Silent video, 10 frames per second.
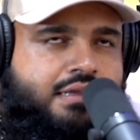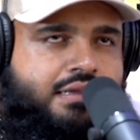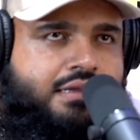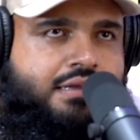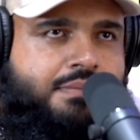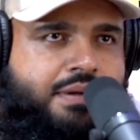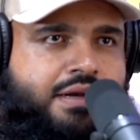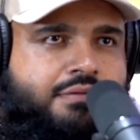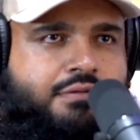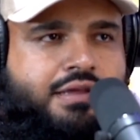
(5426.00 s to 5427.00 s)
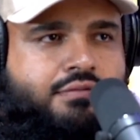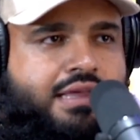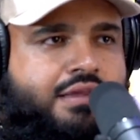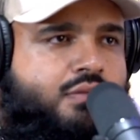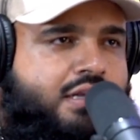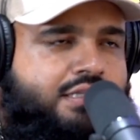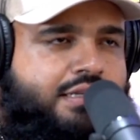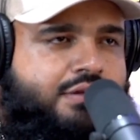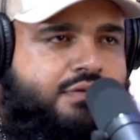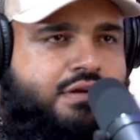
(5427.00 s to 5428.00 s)
comparable? They rather watch it
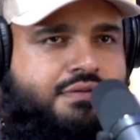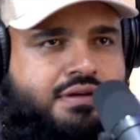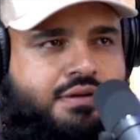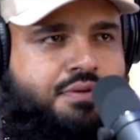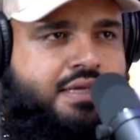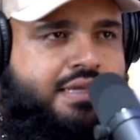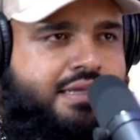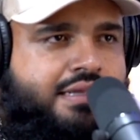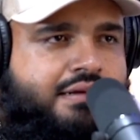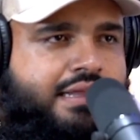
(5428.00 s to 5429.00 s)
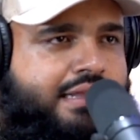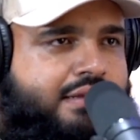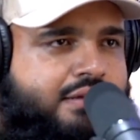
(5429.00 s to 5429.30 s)
over WWE, like, or